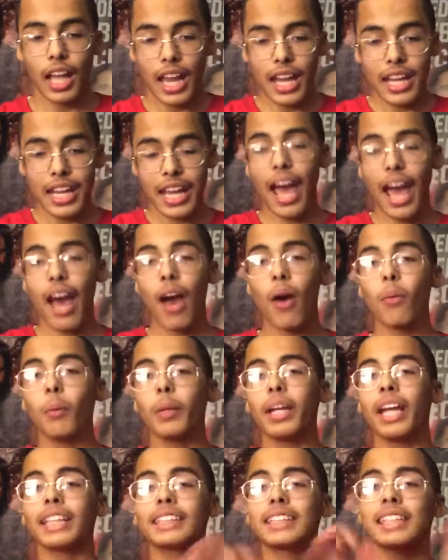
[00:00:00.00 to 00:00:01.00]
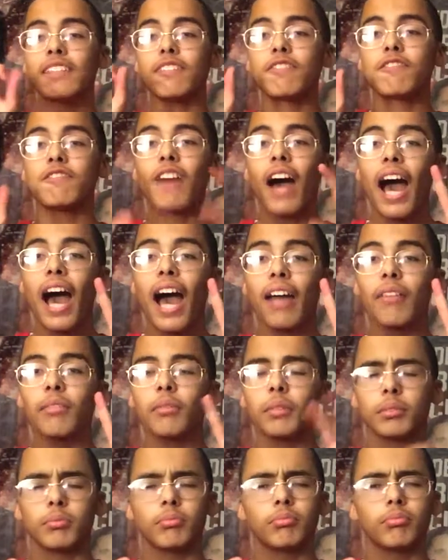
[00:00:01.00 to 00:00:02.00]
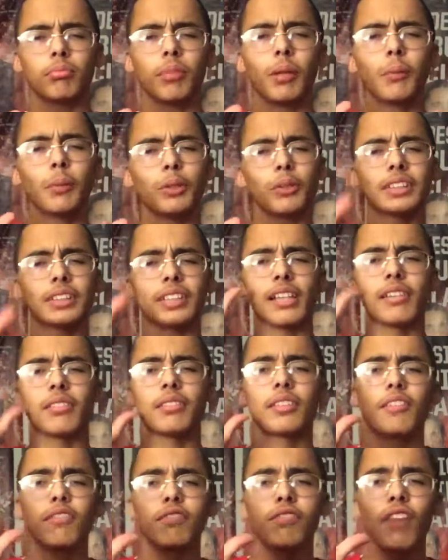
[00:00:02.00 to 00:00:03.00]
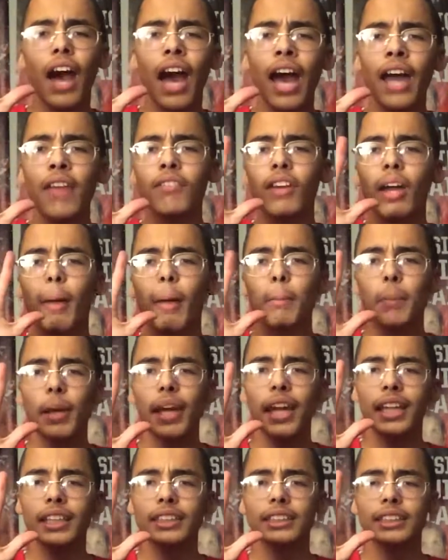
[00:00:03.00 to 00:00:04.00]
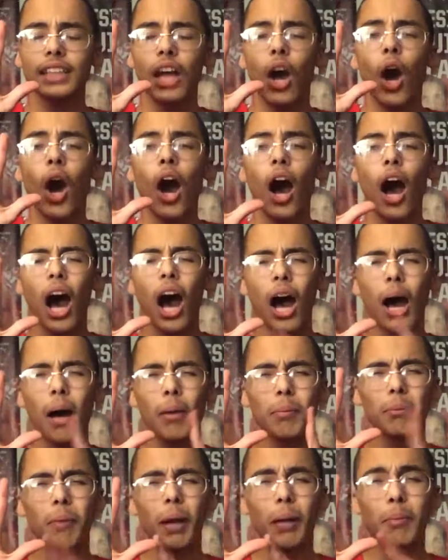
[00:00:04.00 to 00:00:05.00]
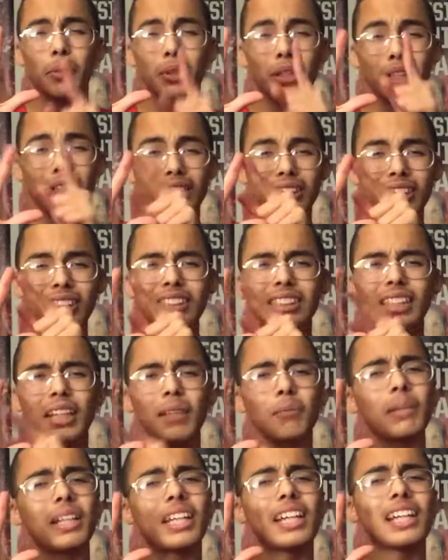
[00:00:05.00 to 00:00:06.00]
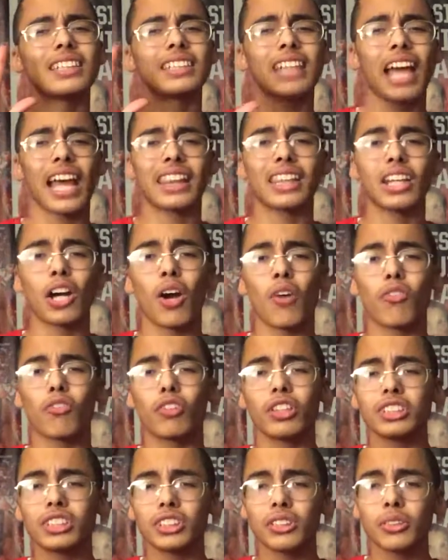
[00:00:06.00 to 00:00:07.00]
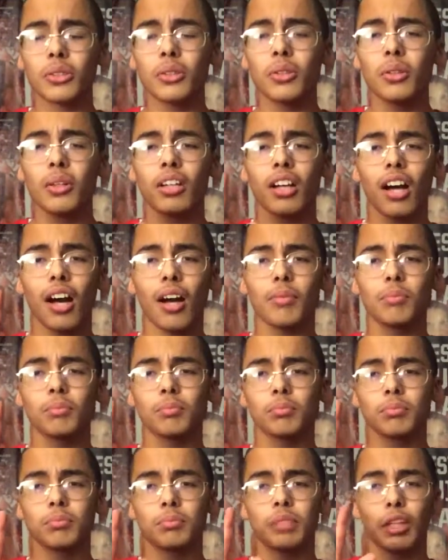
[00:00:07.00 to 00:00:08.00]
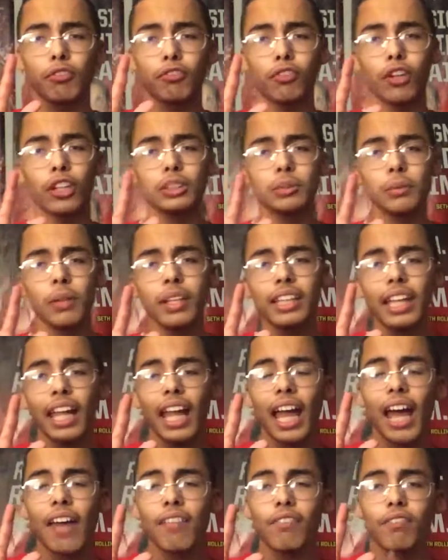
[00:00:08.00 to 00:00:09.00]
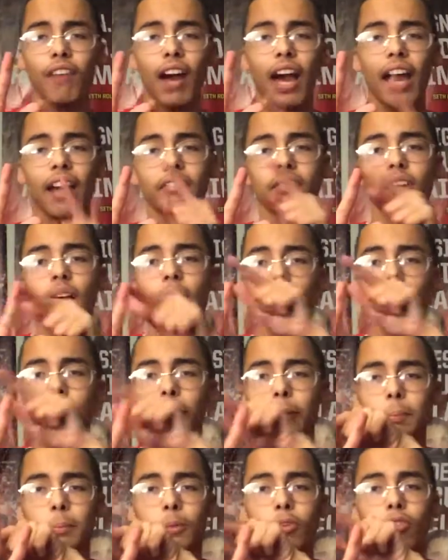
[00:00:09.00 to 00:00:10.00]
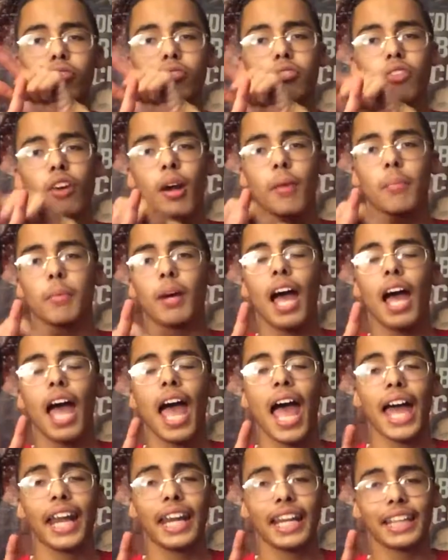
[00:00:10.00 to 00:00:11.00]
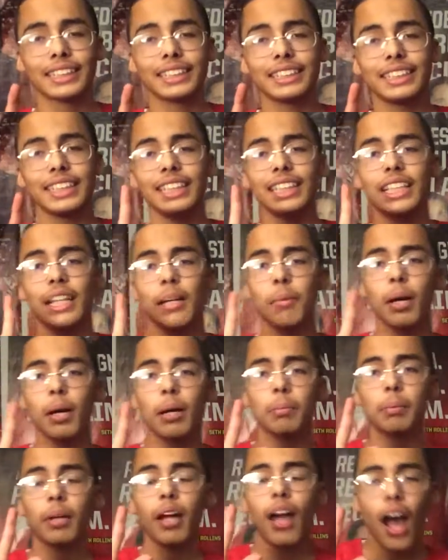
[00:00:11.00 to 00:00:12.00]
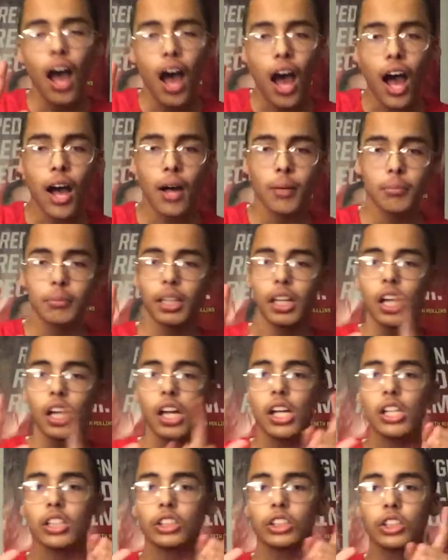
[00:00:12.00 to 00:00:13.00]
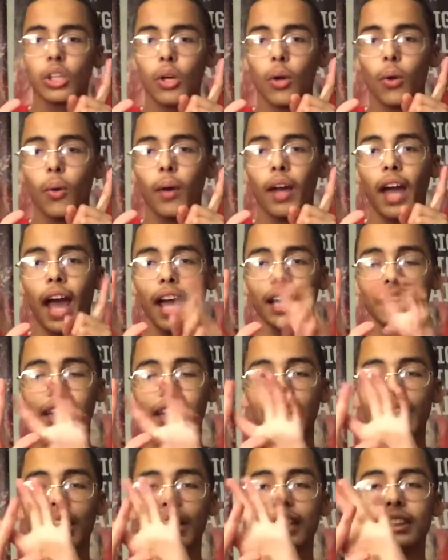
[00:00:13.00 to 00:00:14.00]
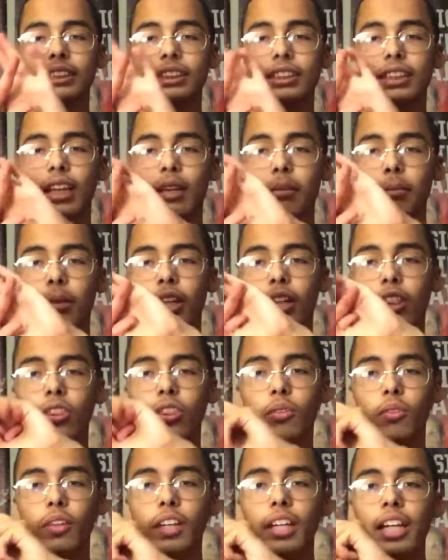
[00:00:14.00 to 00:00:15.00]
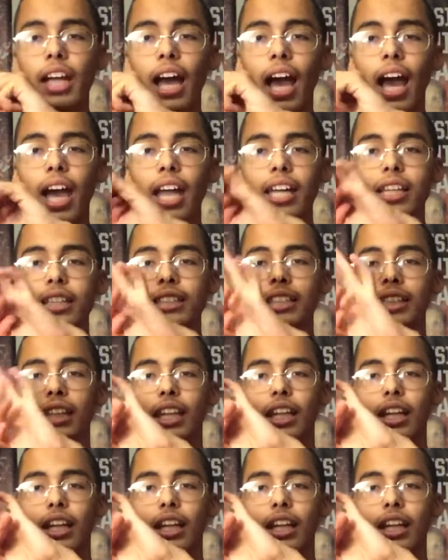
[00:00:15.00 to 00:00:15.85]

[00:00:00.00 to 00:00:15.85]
Now we get to the five. Wait, why am I doing 10? The five picks. My predictions, because at the original, the first one, they had 5 people from NXT come up. So I think it's gonna be 3 guys.